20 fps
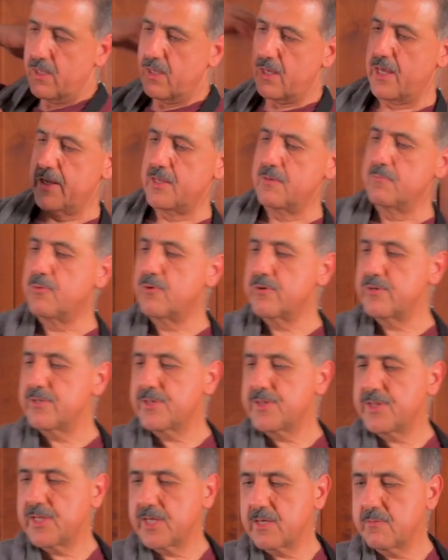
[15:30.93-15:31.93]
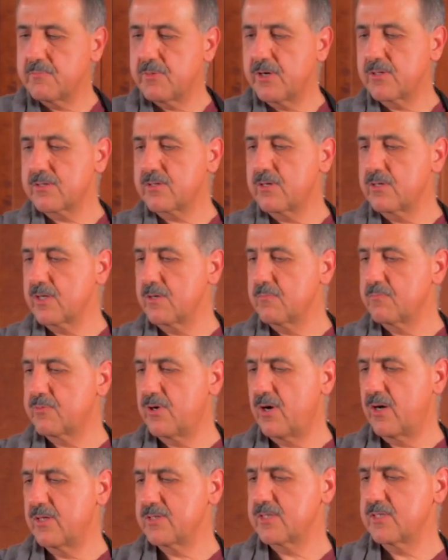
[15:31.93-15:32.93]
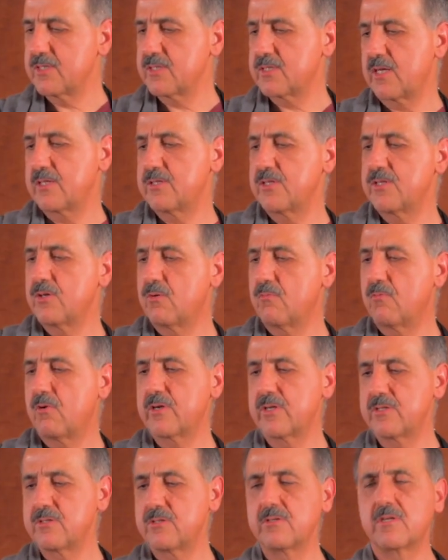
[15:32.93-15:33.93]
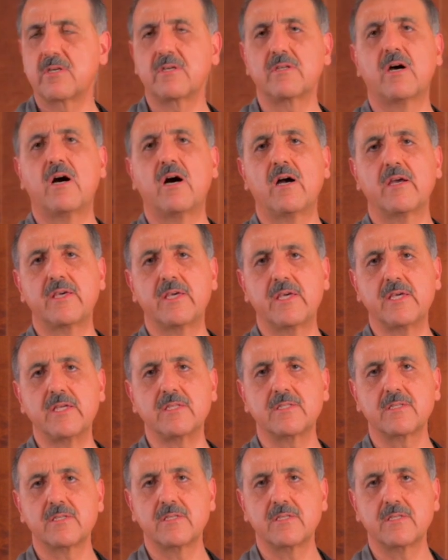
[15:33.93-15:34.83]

an important thing about cooking prawns is that you don't want to do it on high heat.